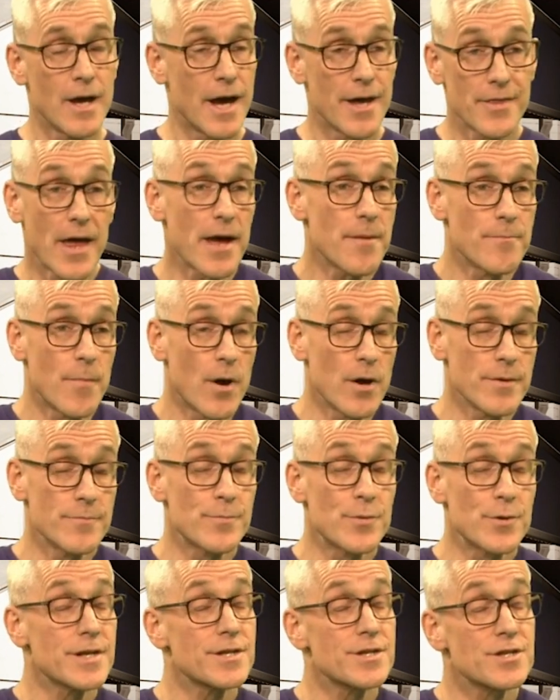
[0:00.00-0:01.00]
And that
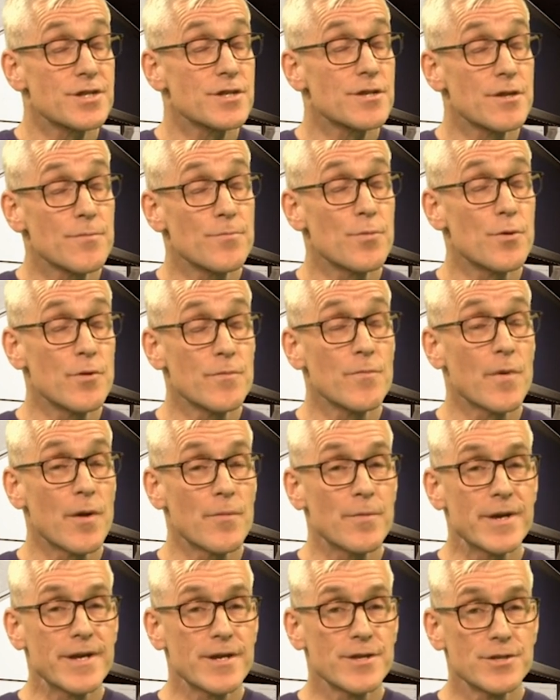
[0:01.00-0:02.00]
might bring us to the point where
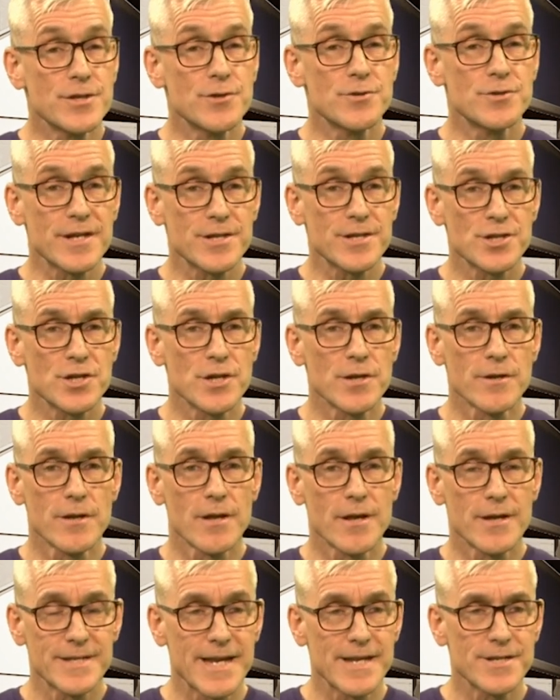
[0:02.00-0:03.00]
we can use
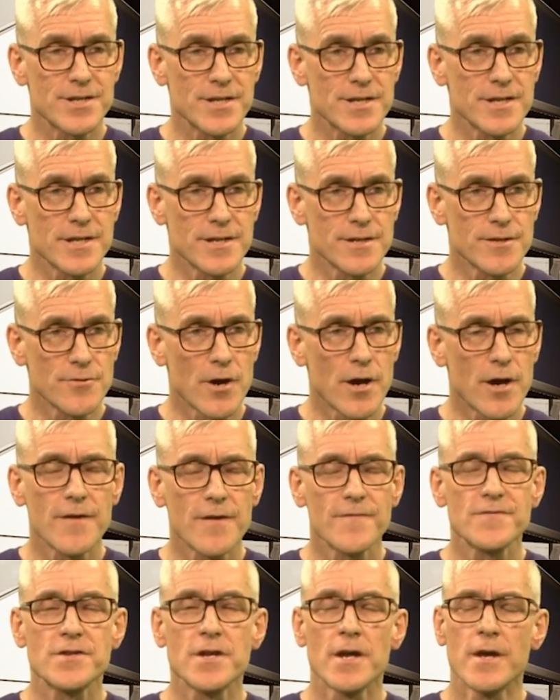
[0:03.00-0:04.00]
external identity
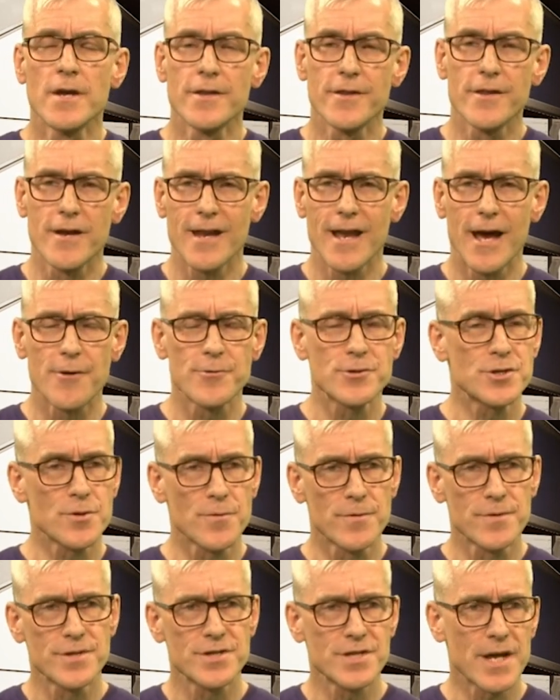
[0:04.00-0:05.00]
graphs that allow us
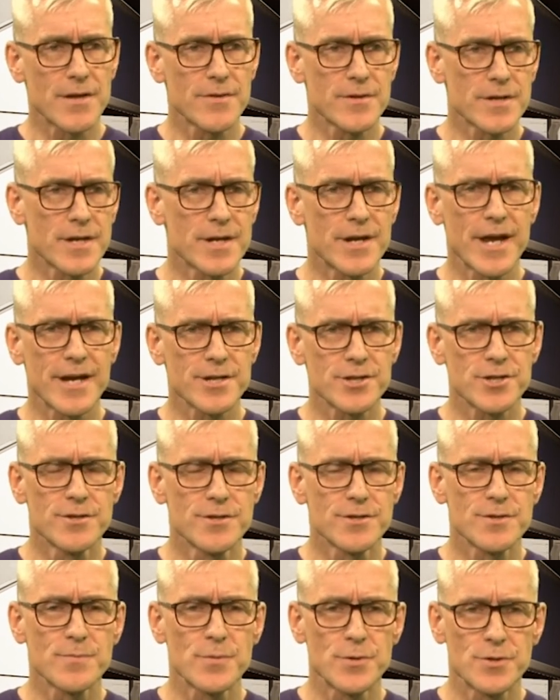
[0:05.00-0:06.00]
to understand the
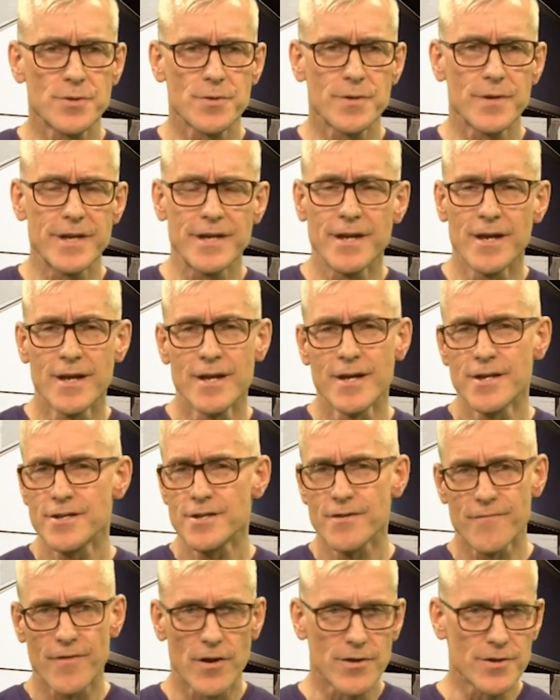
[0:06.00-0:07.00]
connections between
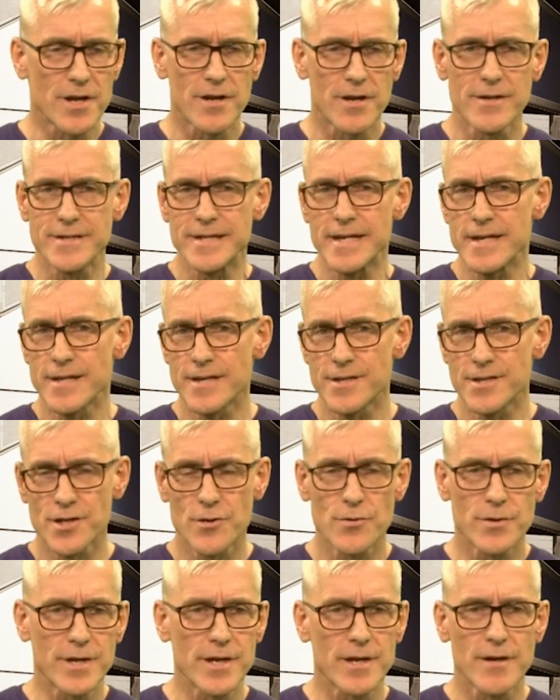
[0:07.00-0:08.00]
device IDs,
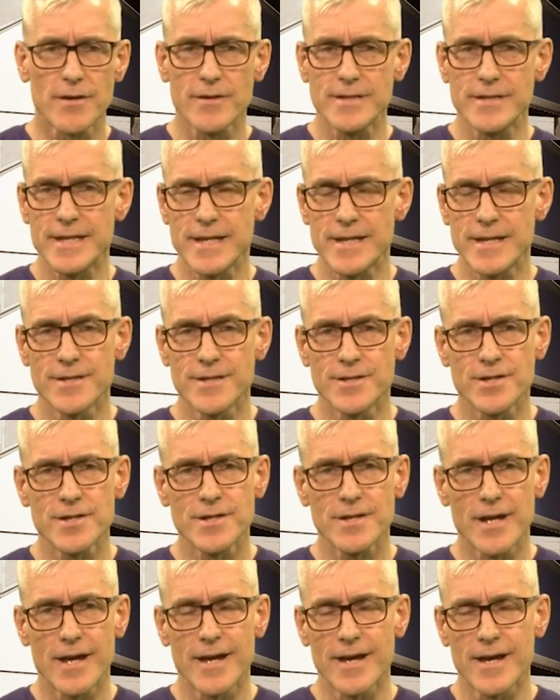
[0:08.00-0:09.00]
cookie
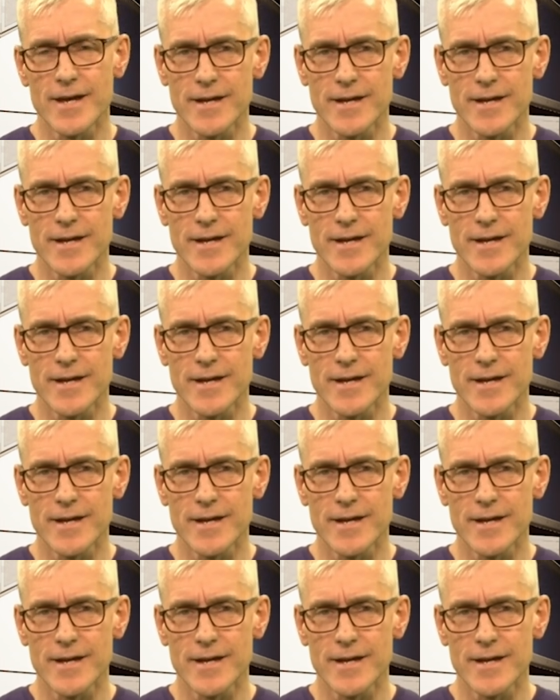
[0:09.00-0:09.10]
IDs,